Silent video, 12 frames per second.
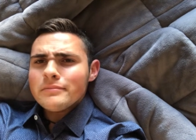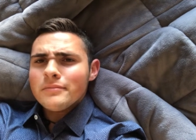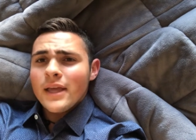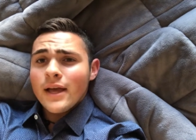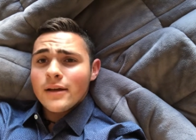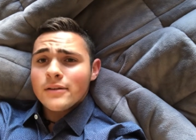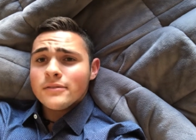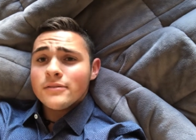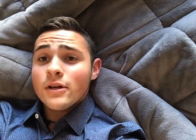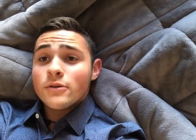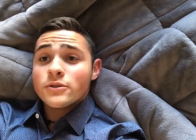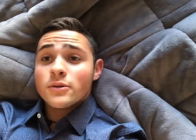yeah,
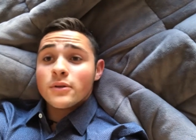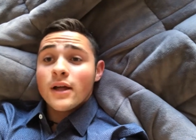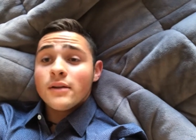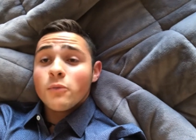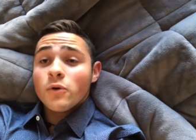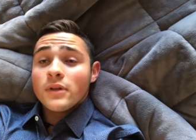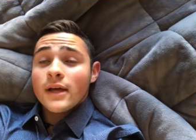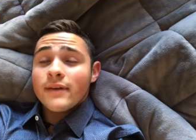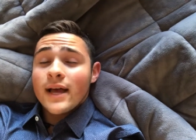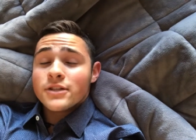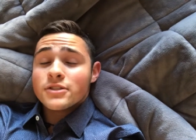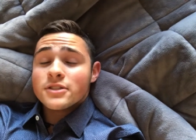no, so a lot of more live
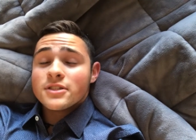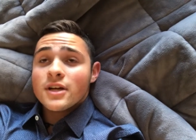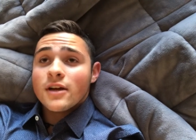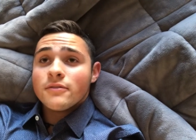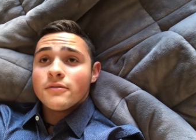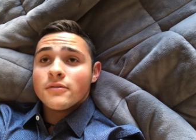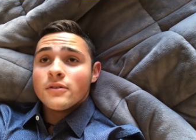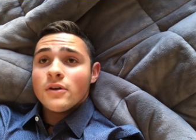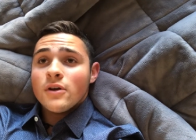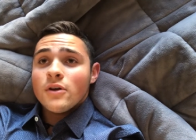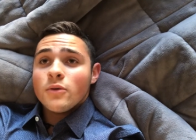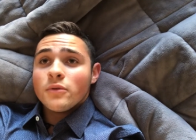action stuff
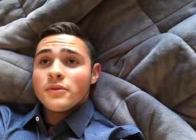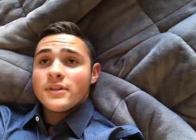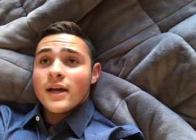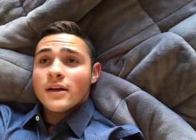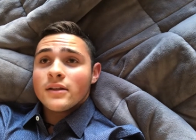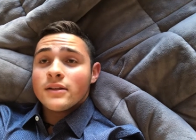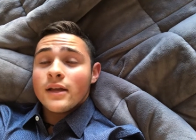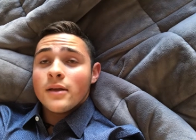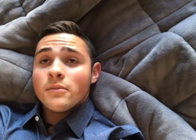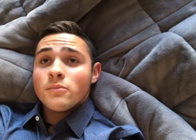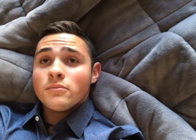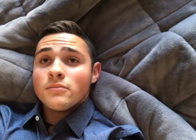with Declan
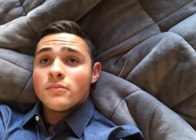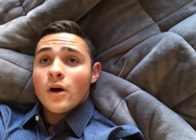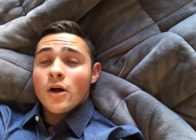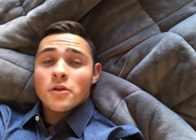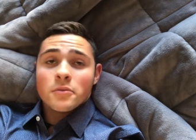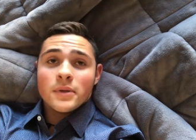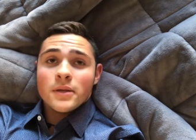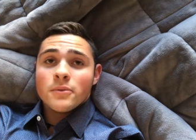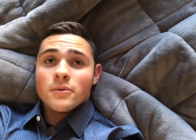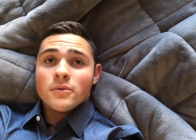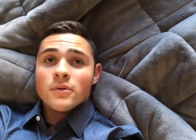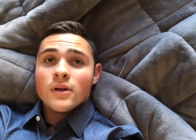and other
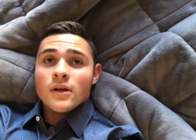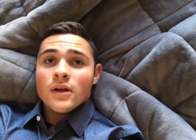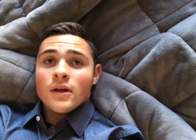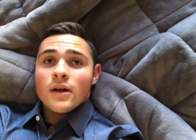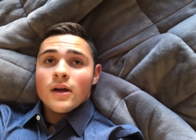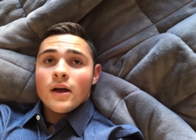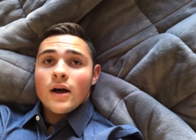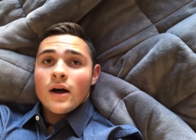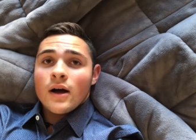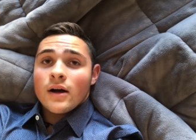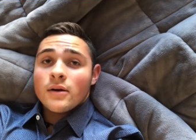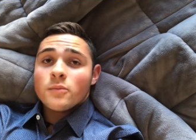people.
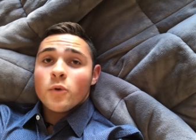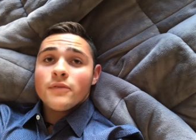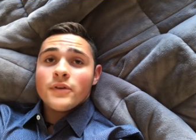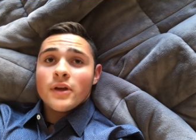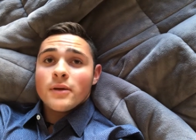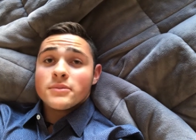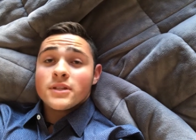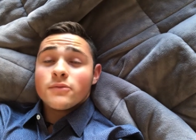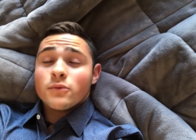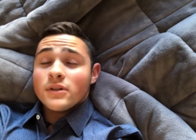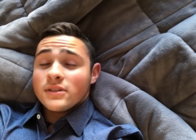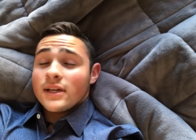Uh, more video game
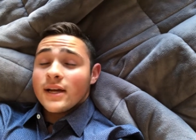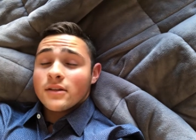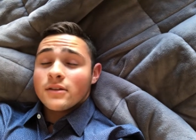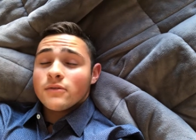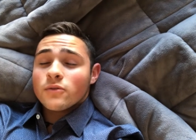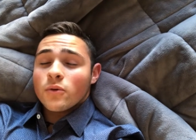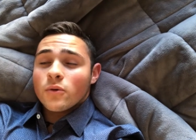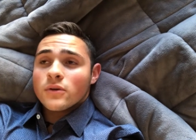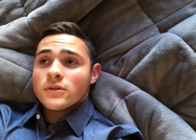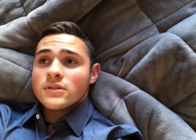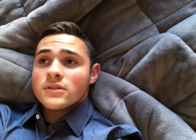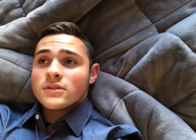stuff with Declan, of
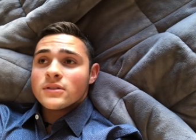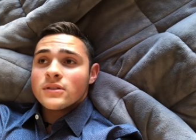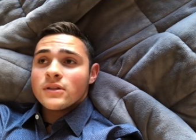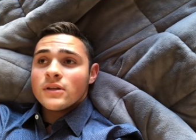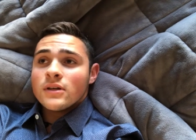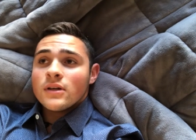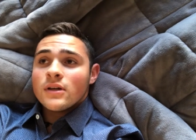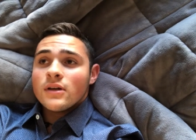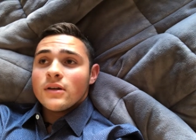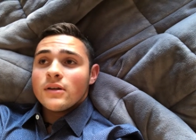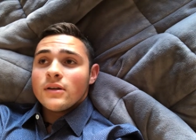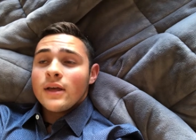course.
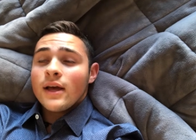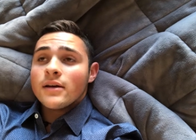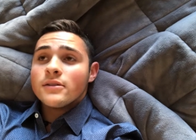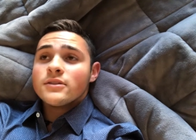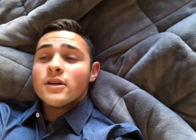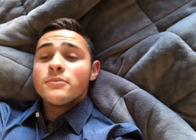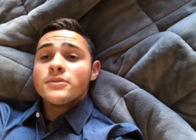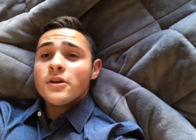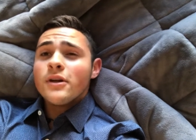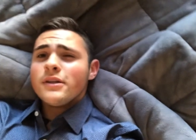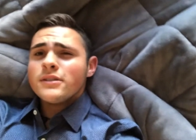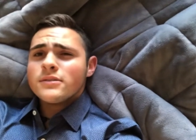Yeah, so I'm
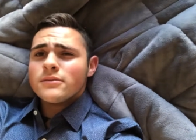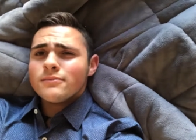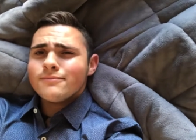sorry it's...